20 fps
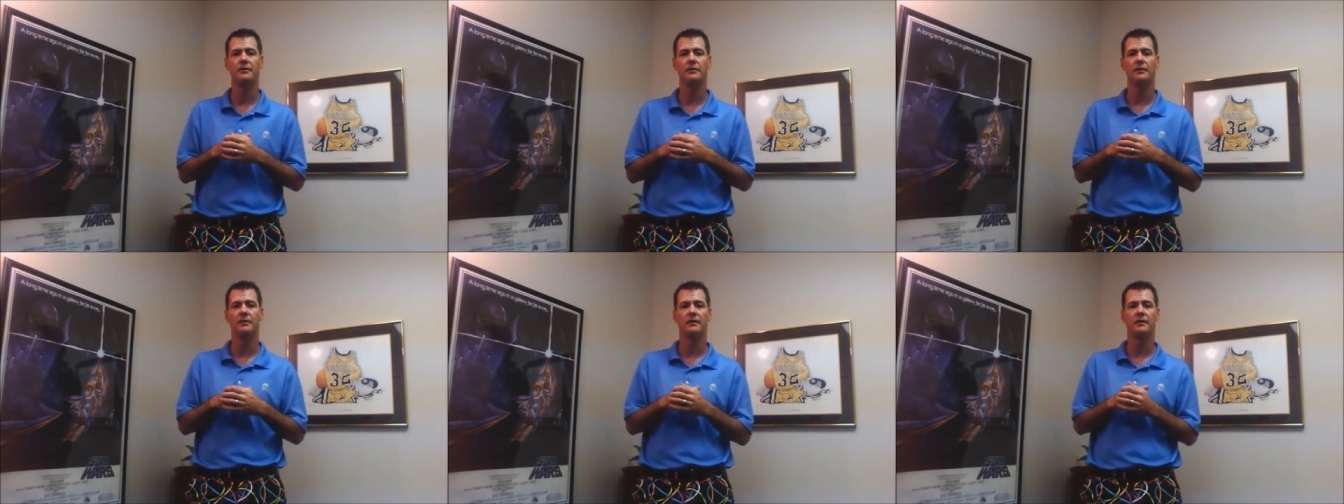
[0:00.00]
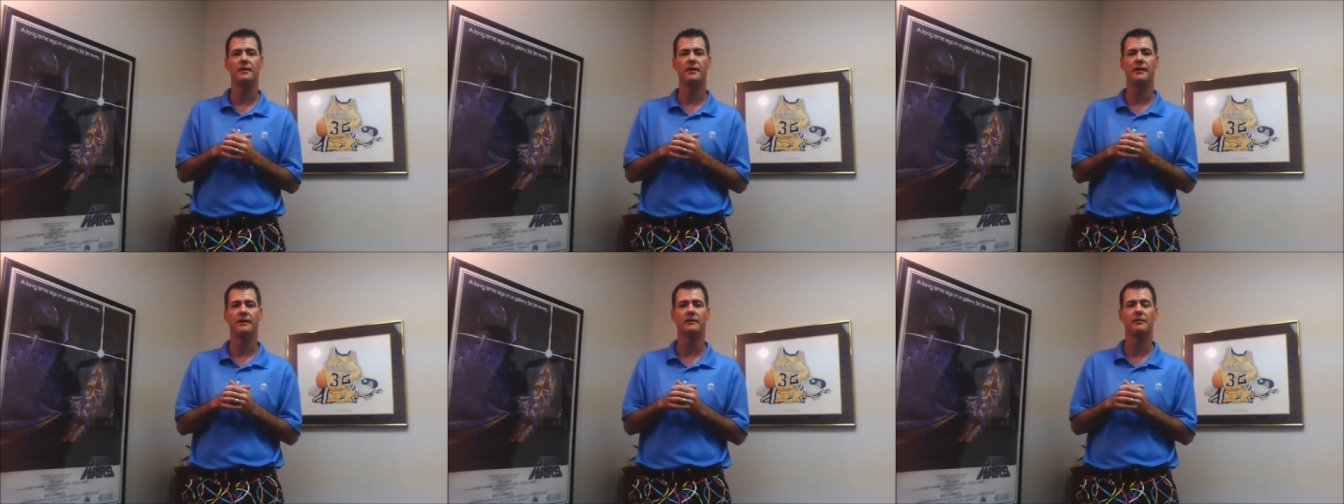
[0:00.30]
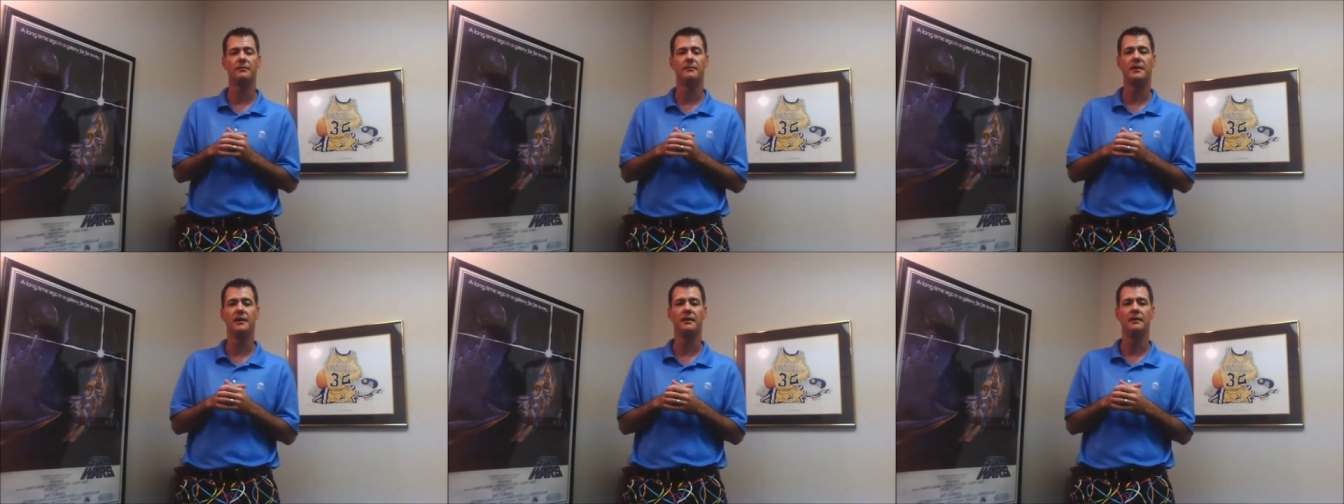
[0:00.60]
You can connect
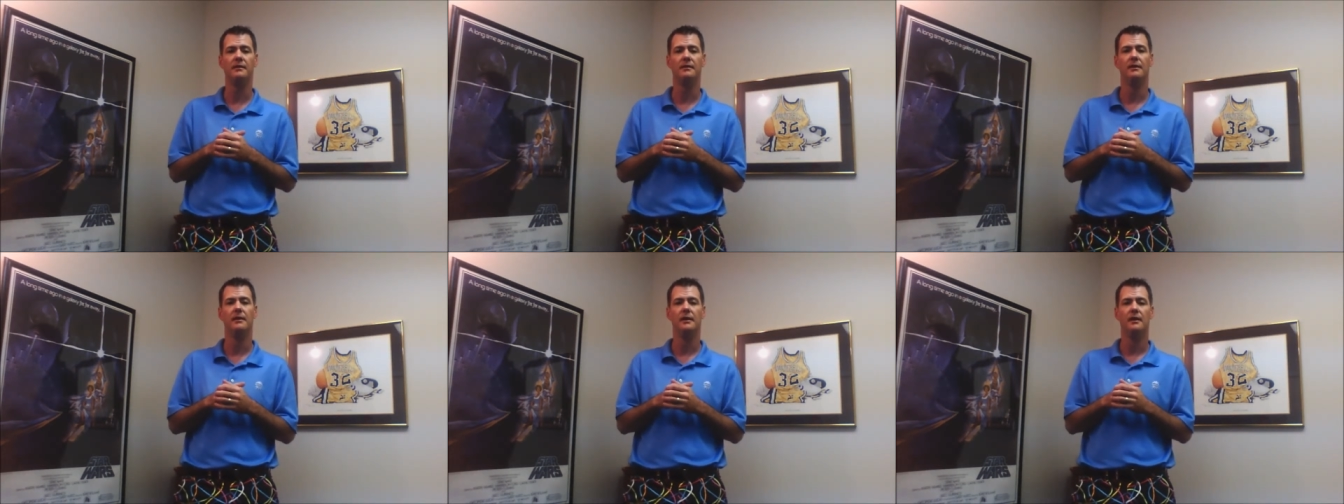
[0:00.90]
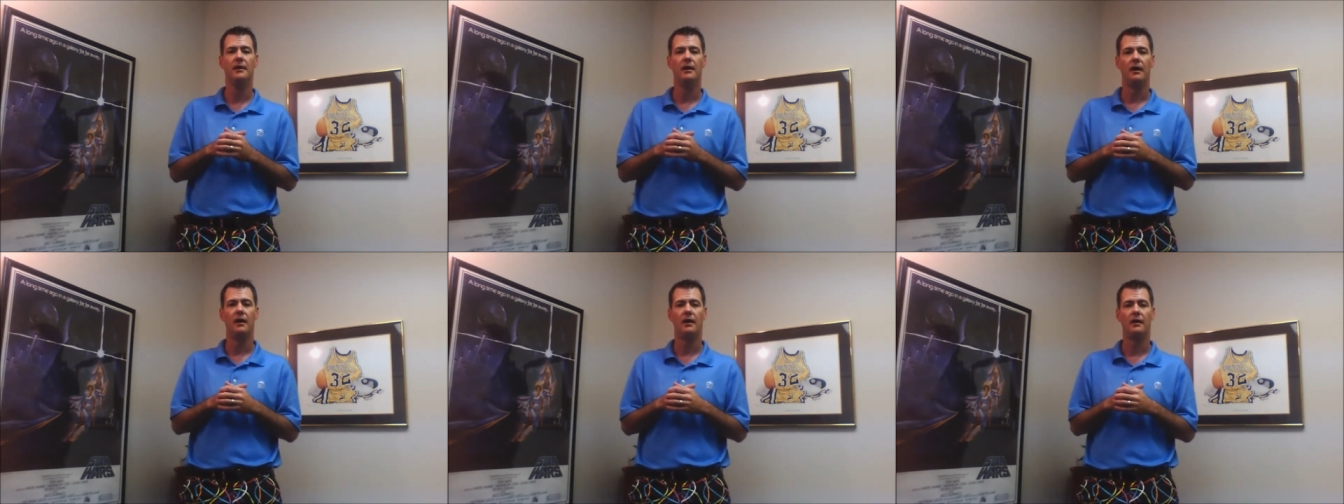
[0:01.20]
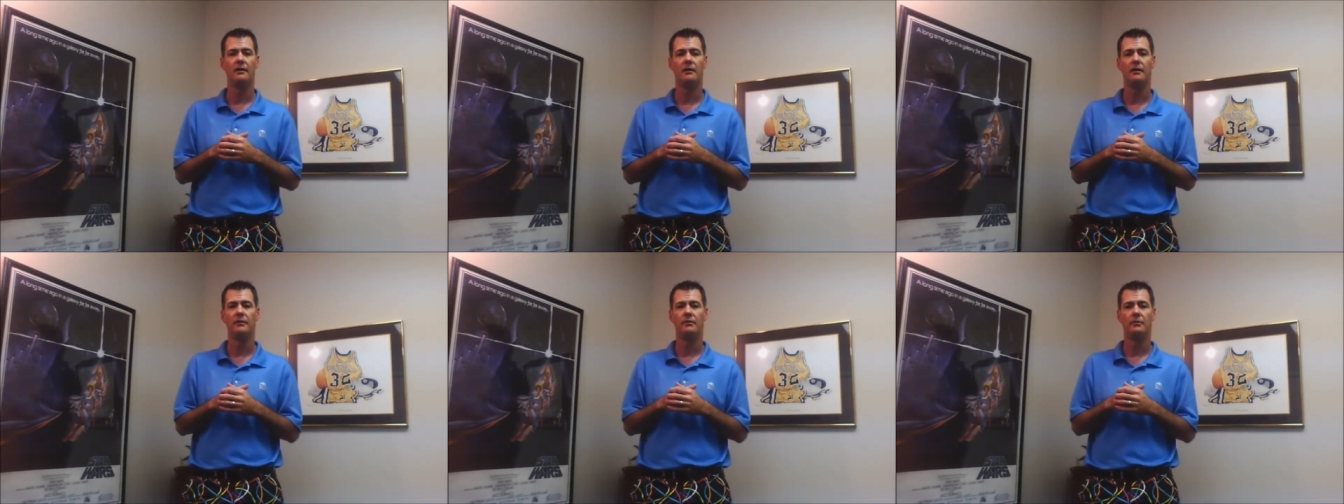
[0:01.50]
to me
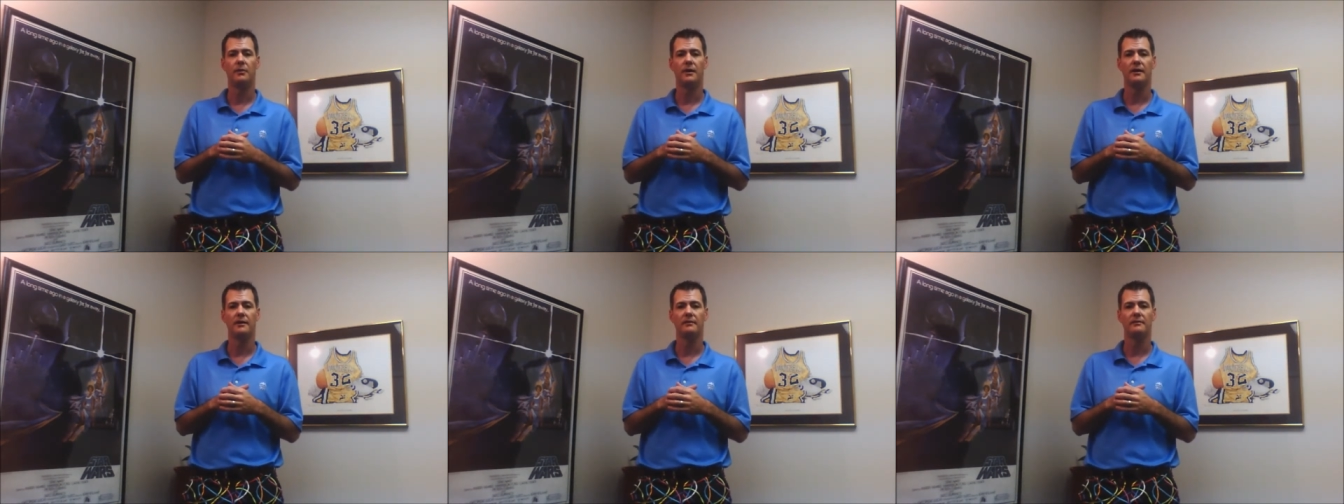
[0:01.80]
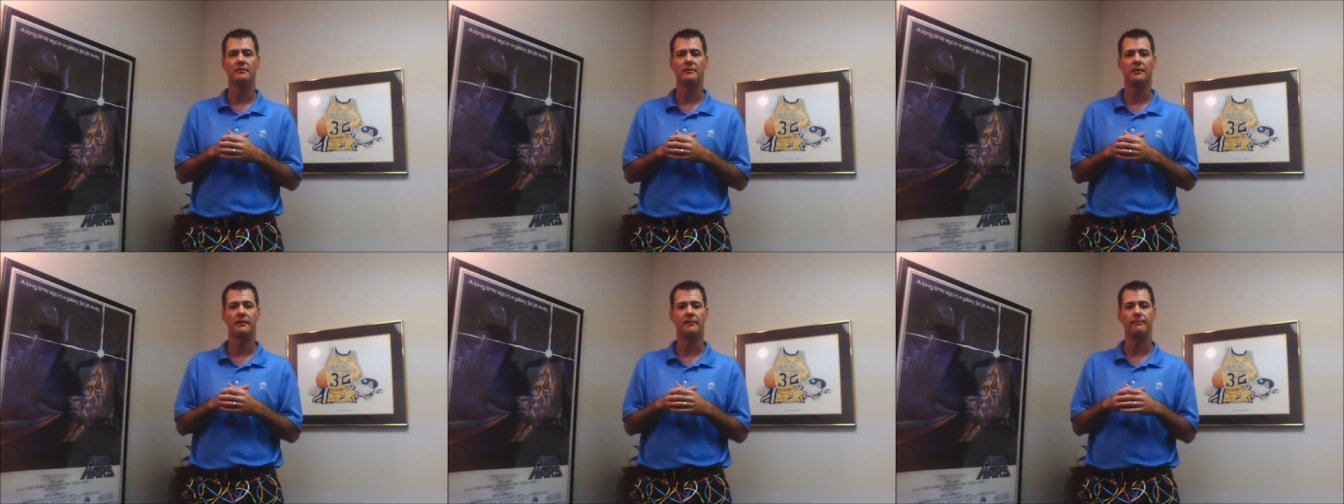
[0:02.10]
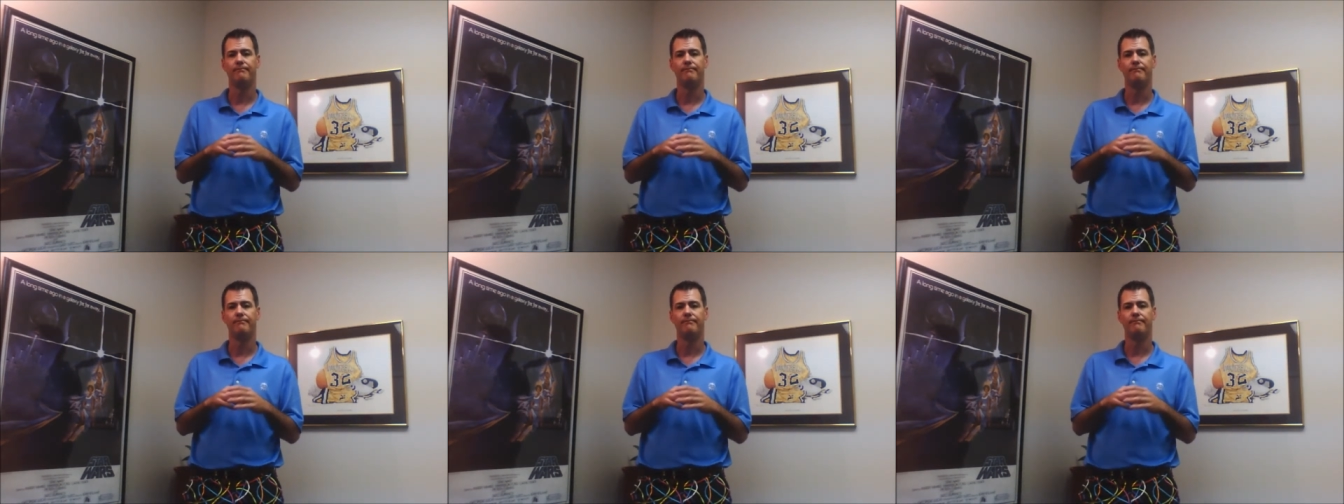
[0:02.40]
on all the ways,